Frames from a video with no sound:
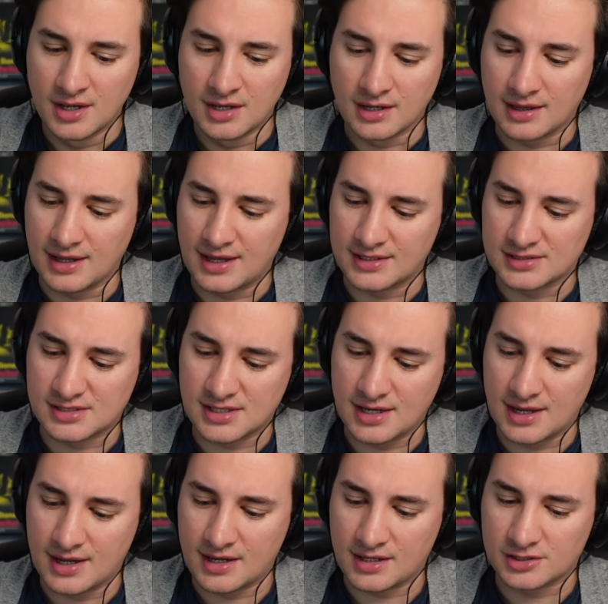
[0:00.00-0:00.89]
class
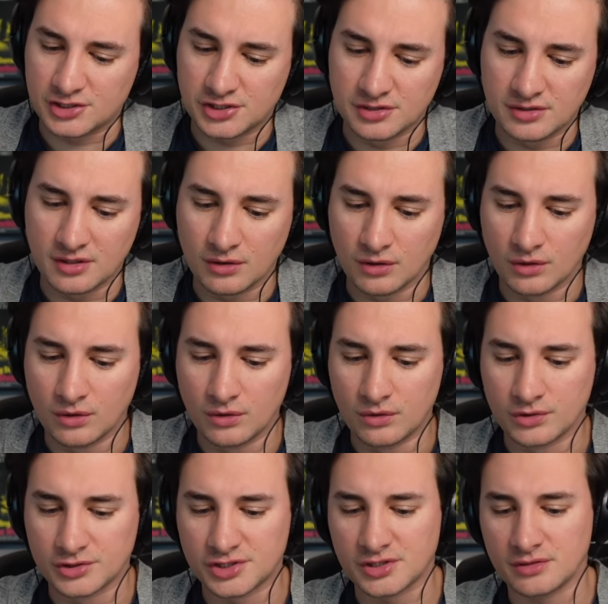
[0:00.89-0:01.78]
action
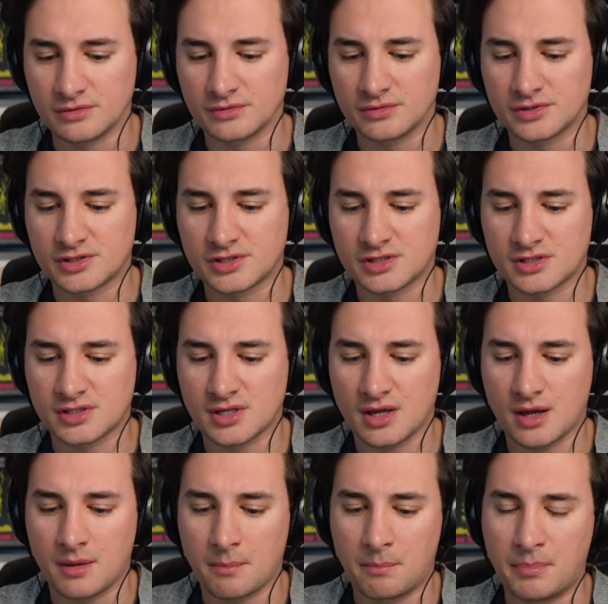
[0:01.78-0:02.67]
lawsuits
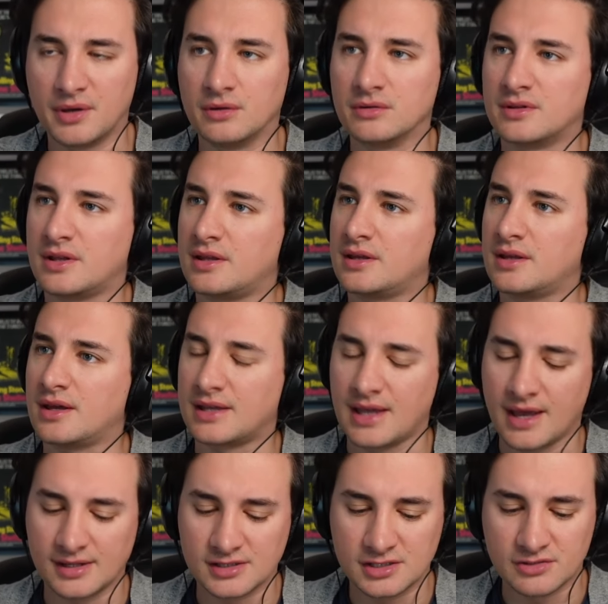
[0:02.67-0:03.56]
building
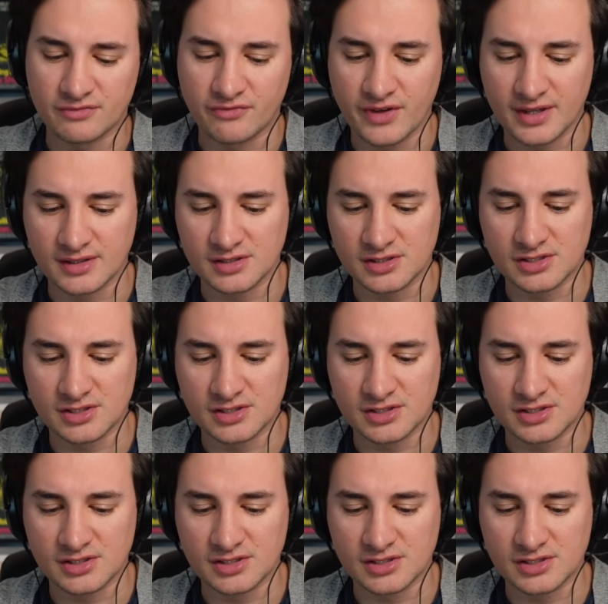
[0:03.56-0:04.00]
against Vince.